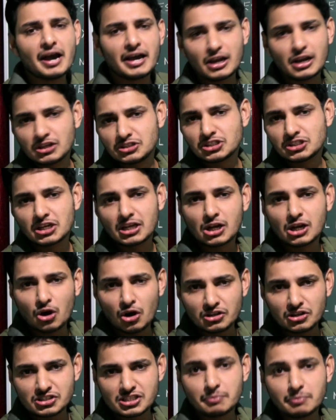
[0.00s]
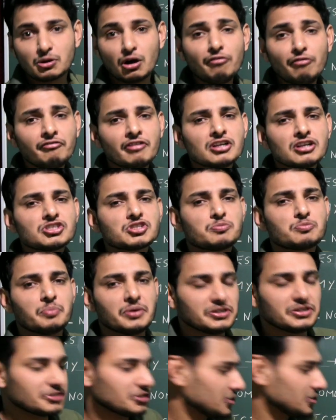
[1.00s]
biological concept of
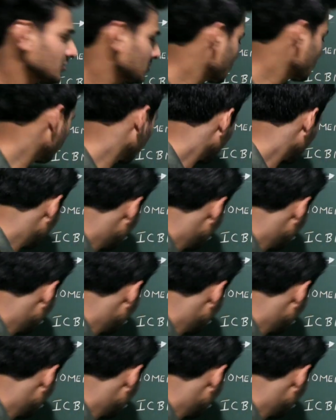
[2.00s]
species.